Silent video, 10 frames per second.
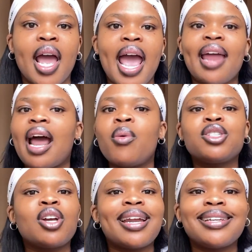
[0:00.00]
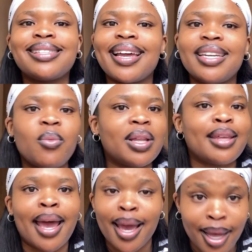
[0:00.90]
And I was not understanding what the
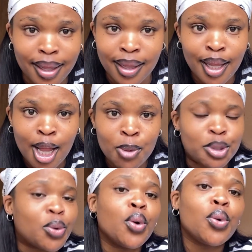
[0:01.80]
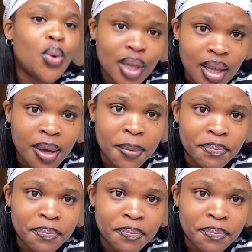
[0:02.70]
hell was going on there.